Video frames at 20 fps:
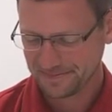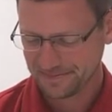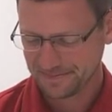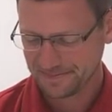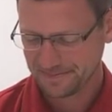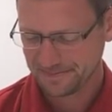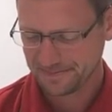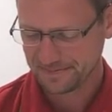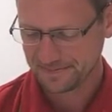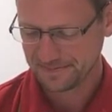The
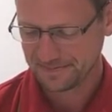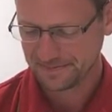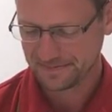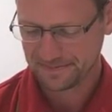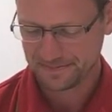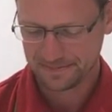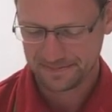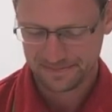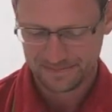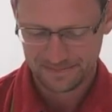magic
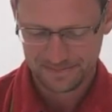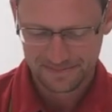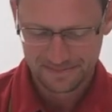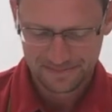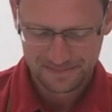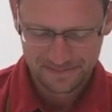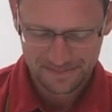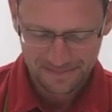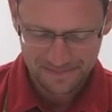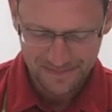tool.
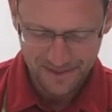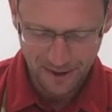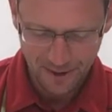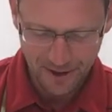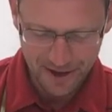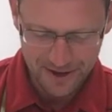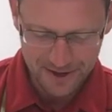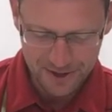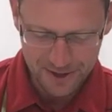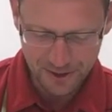Okay,